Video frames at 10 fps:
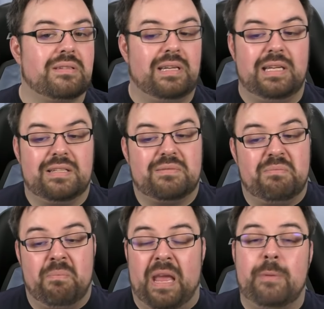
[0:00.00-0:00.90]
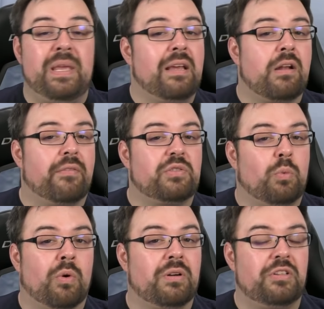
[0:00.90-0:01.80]
is maybe enough to
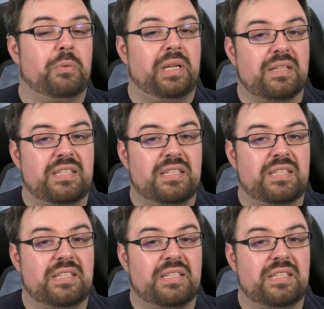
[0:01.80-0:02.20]
warrant doing